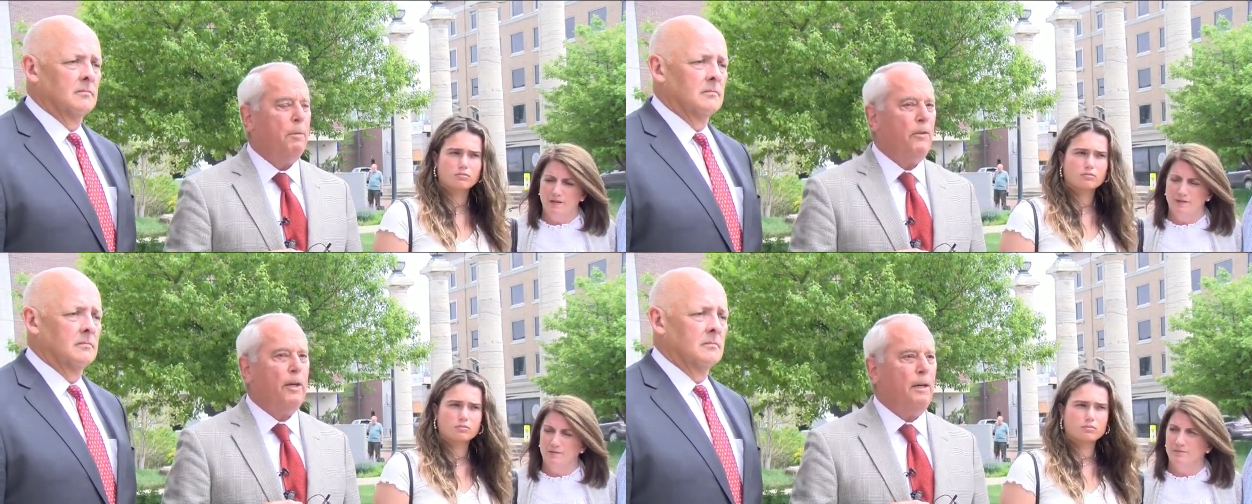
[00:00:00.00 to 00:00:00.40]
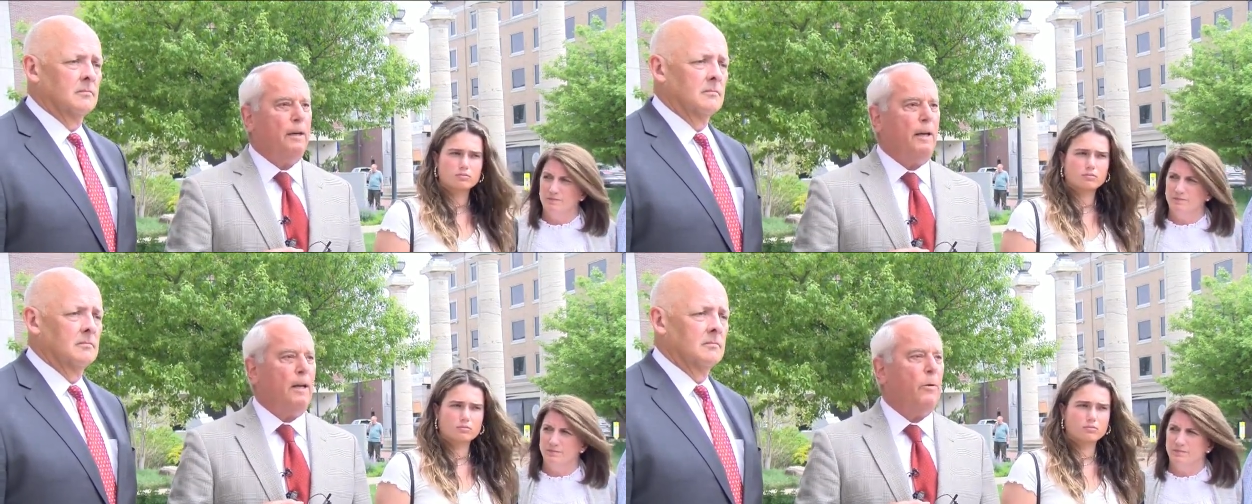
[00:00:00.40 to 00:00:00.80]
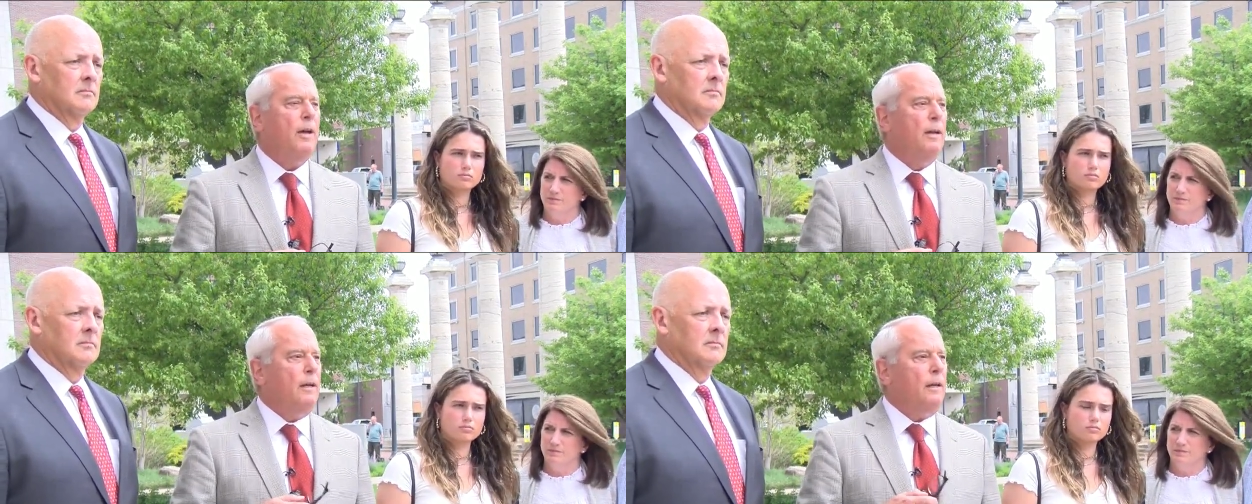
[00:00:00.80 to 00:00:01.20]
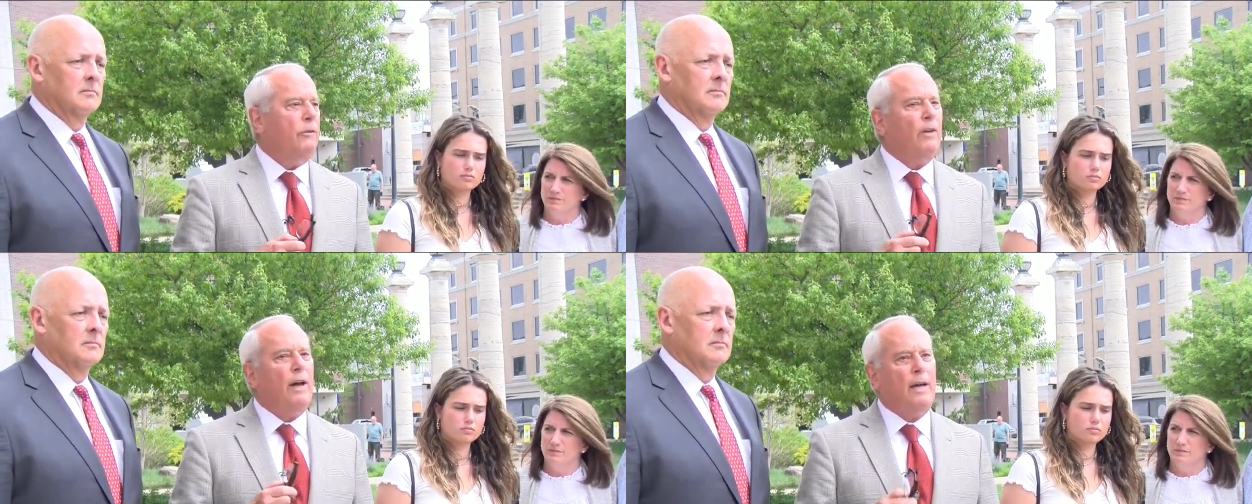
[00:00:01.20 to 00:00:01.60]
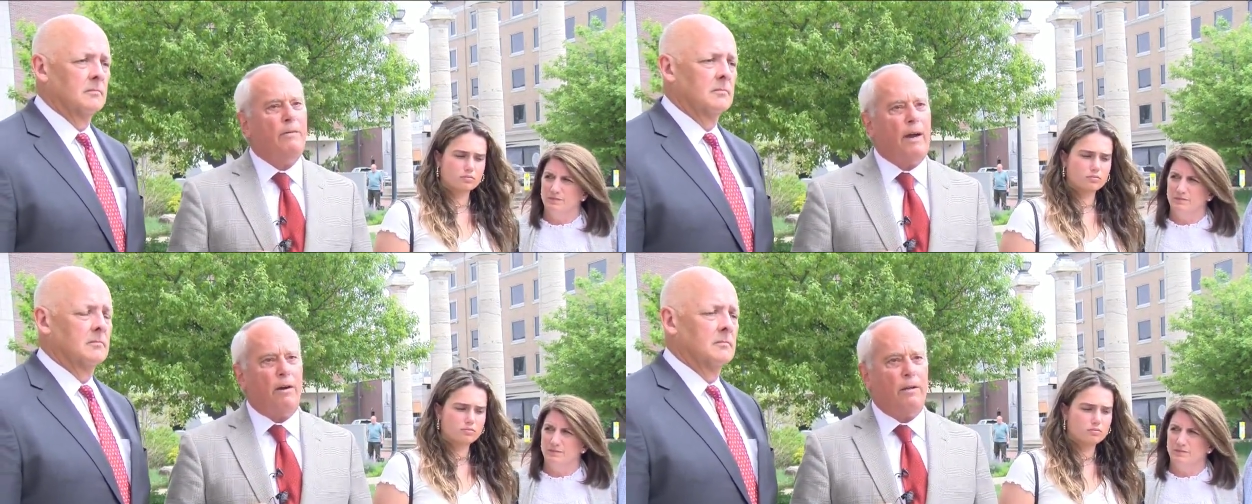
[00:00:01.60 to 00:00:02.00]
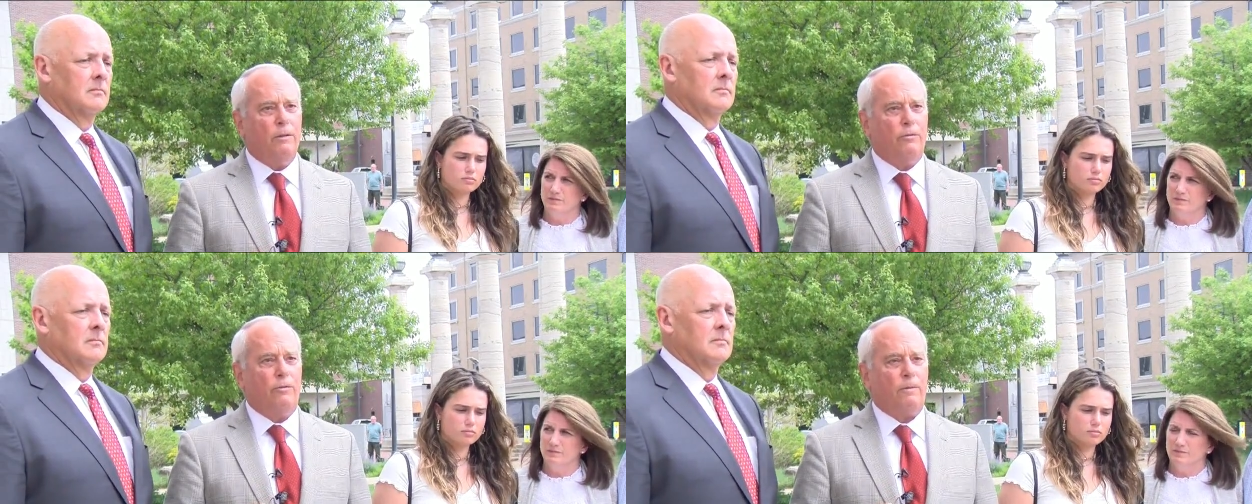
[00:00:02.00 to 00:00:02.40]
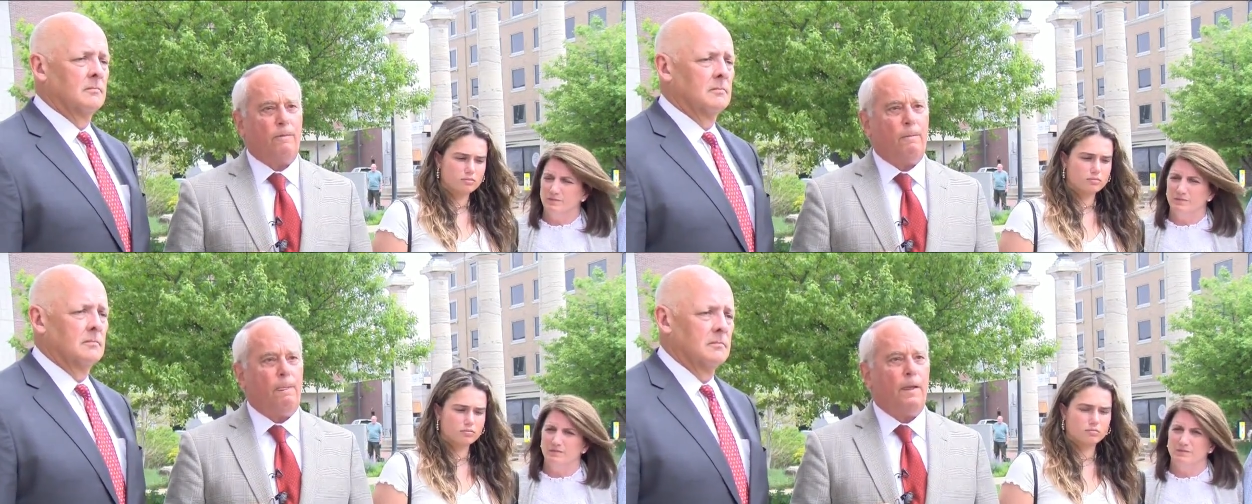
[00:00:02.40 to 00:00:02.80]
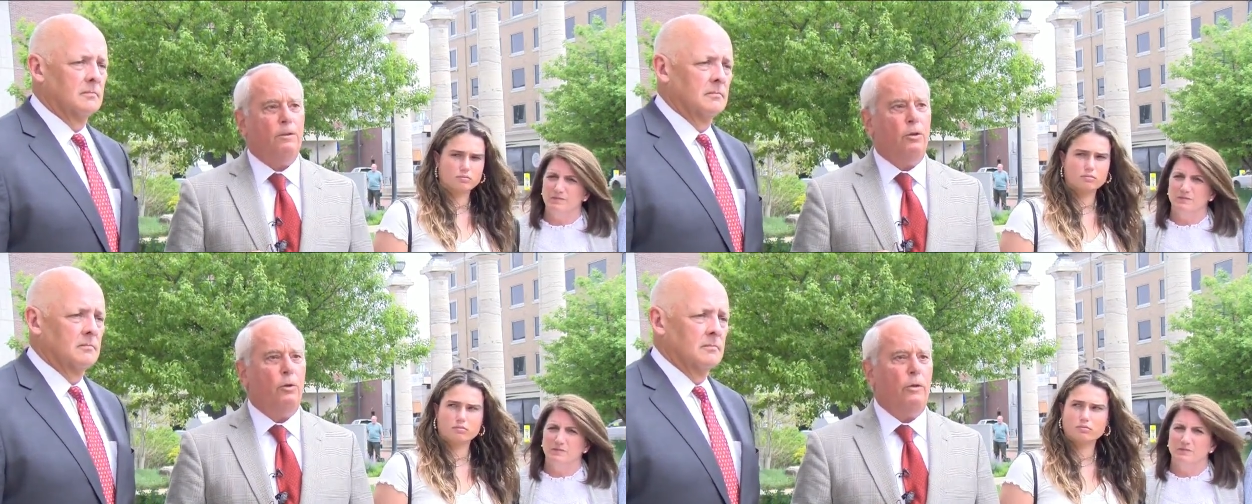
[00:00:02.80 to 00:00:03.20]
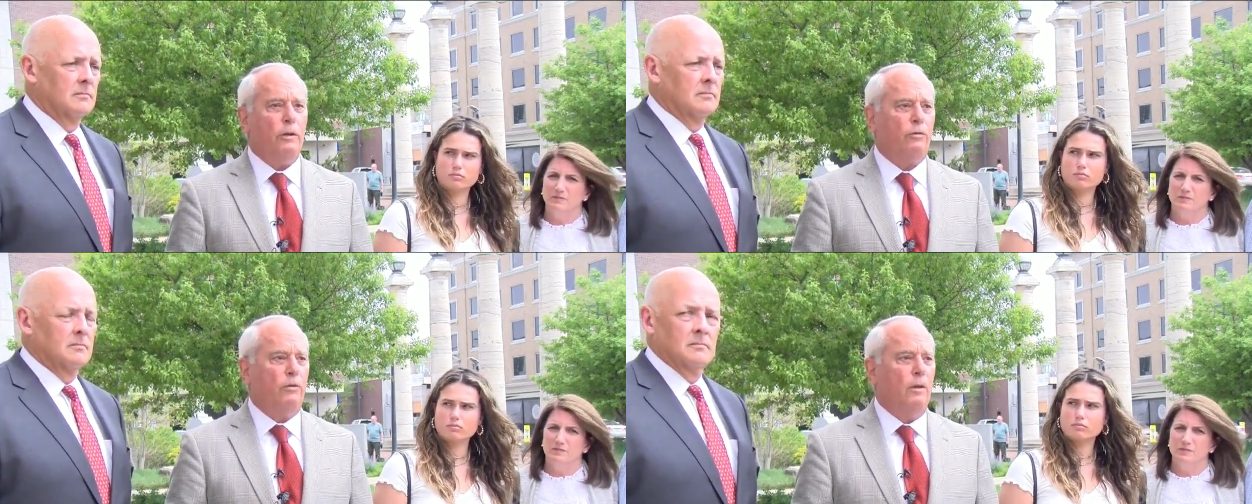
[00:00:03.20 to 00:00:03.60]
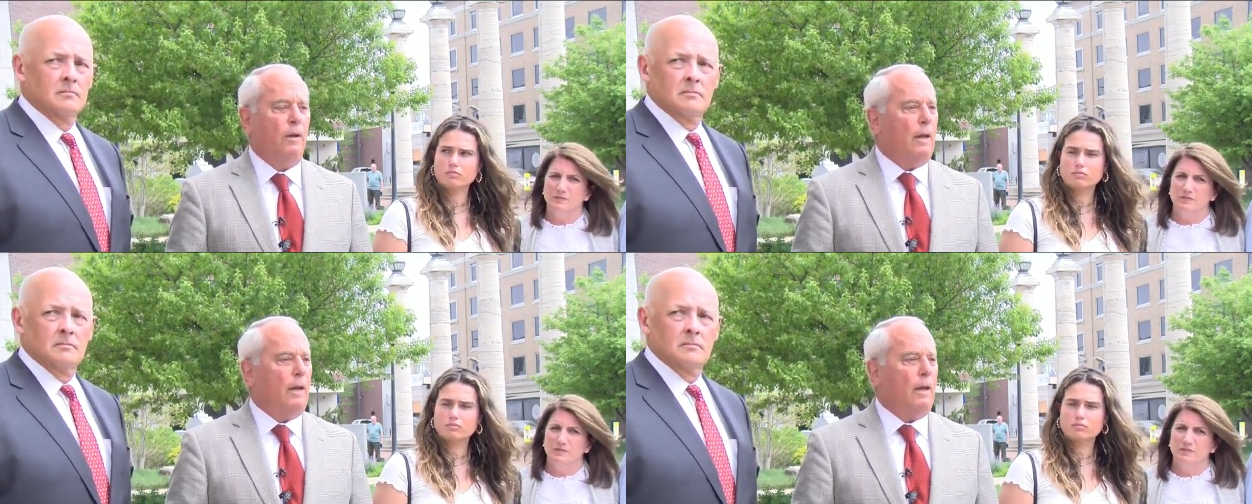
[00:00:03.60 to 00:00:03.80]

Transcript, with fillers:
Speaker 1: But they did it anyway. It is the height of arrogance to do this.